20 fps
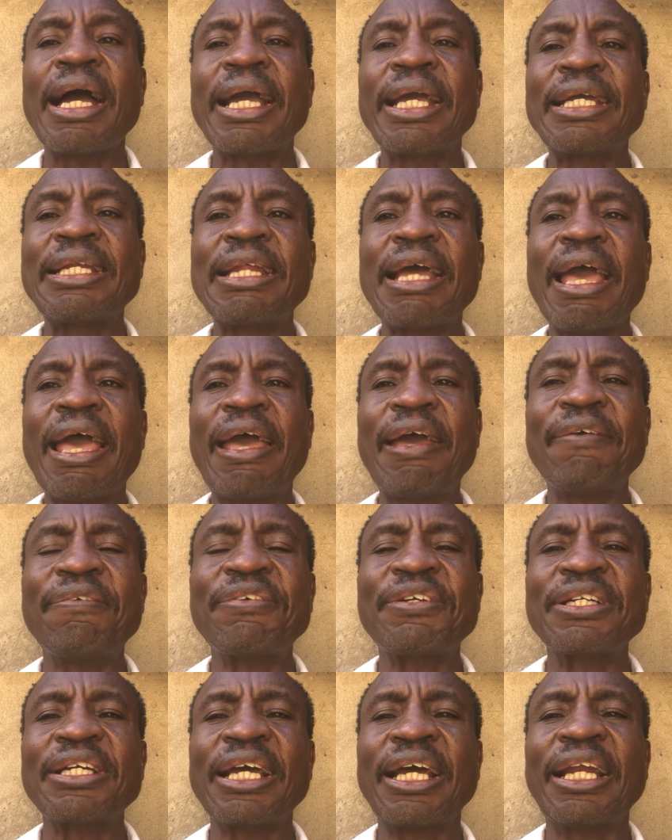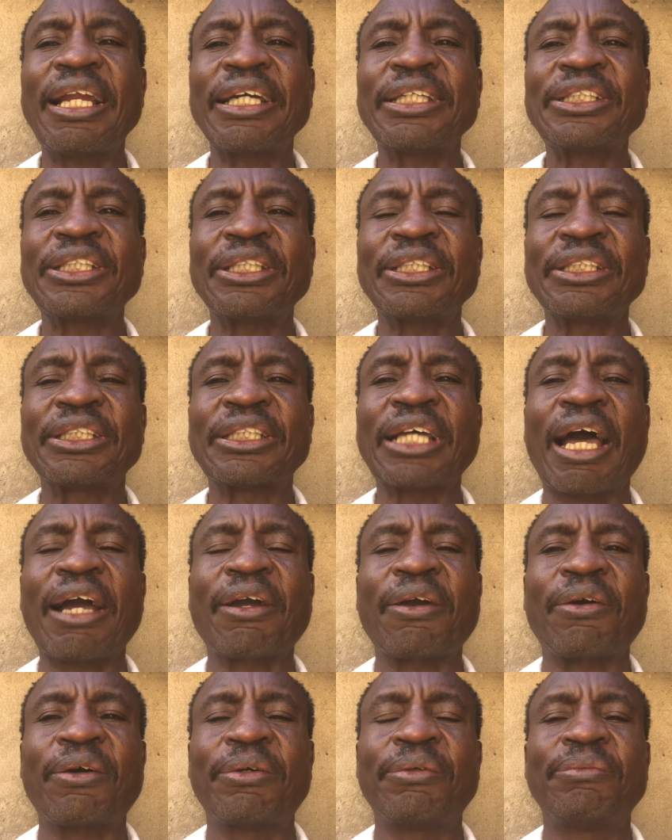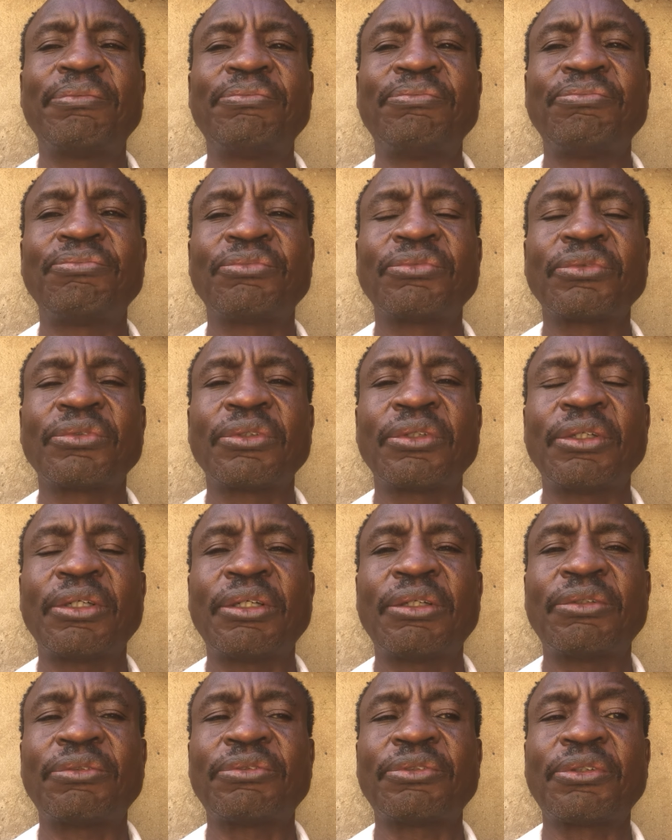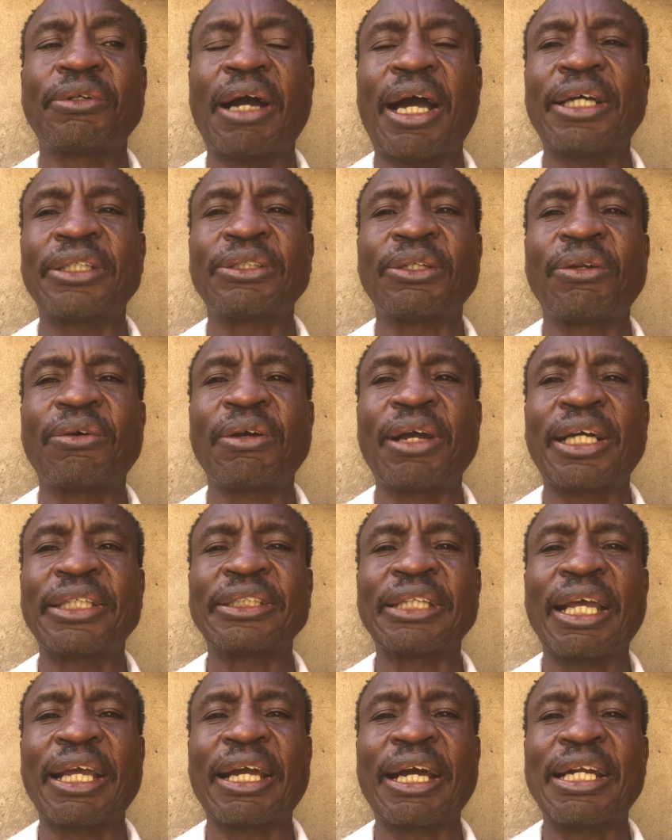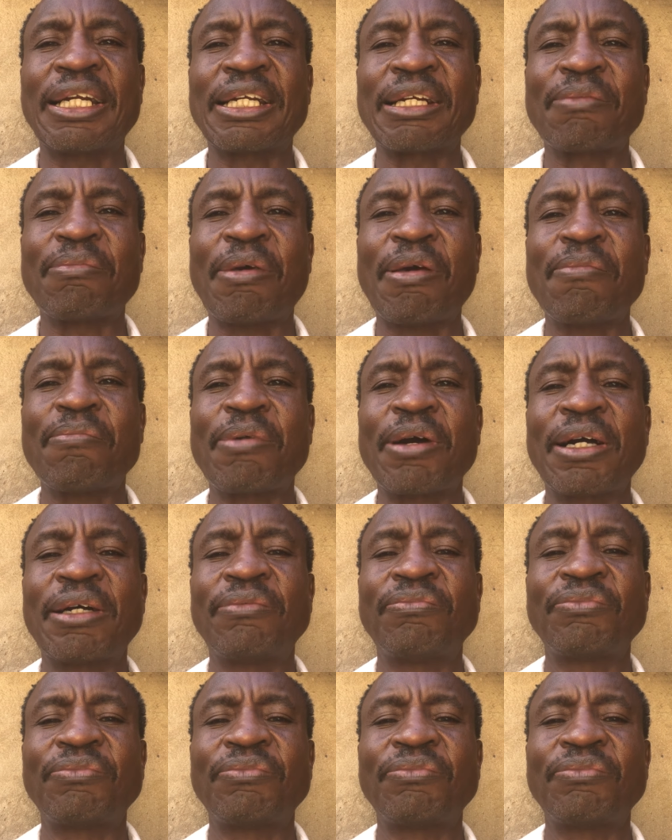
In every election cycle, for as long as I can remember,